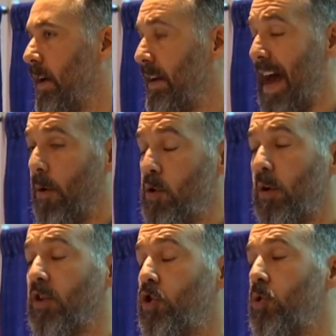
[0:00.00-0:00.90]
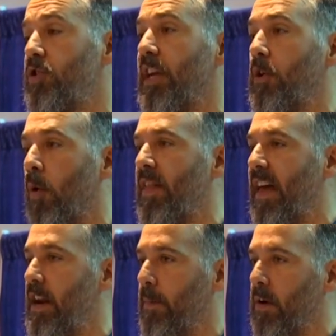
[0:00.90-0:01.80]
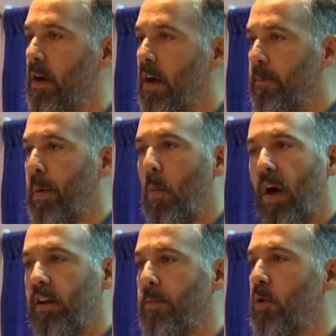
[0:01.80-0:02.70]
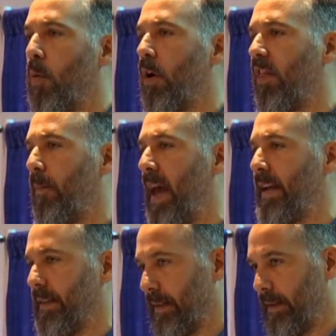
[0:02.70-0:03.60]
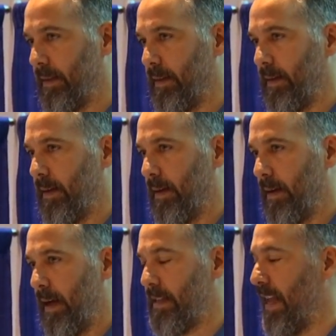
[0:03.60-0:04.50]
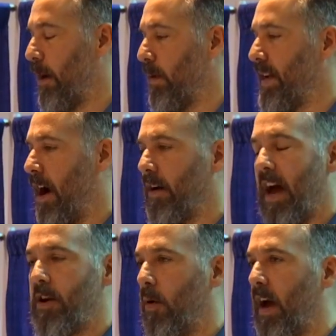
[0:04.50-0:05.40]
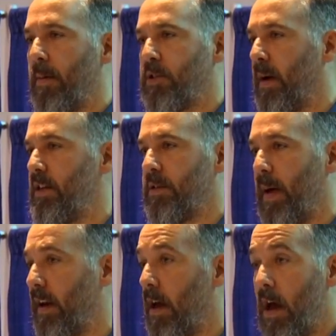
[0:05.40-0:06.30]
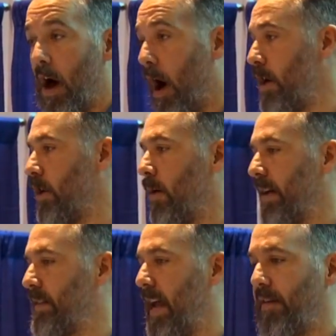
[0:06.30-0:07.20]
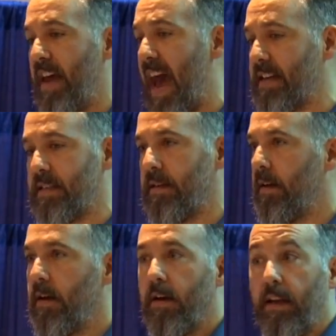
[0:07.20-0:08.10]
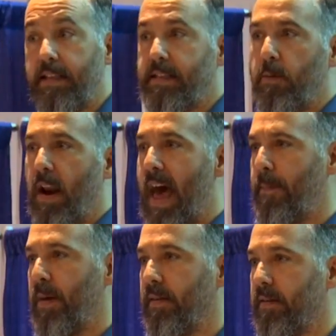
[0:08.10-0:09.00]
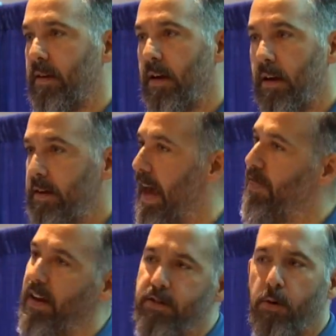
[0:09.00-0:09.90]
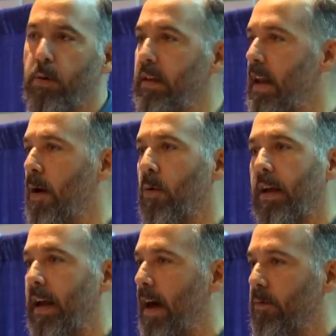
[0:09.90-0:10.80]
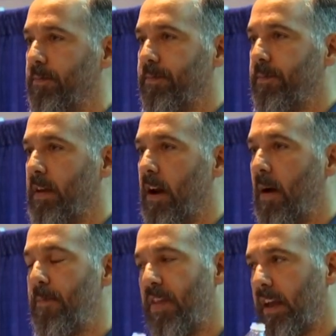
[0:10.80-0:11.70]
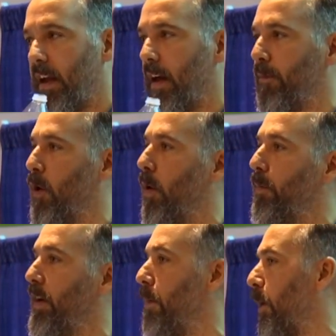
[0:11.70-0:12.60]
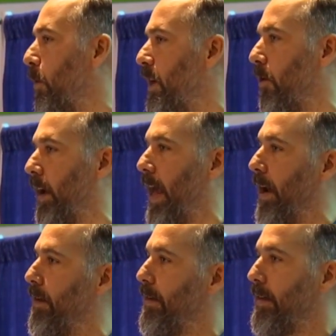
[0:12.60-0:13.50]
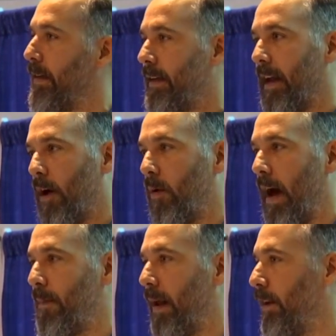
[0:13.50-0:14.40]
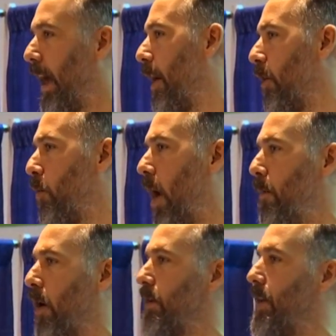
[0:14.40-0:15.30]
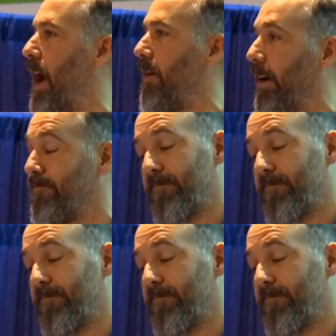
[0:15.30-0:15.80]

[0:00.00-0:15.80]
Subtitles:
Now, you can choose to ignore that number, but welcome to a world of pain. It's like retiring not knowing how much money you spend. Oh, you know, I saved X. Let's see what happens. Yeah, things are really not working out. You know, I'm thinking I'm going to become a greeter again. You know, I heard Walmart is hiring.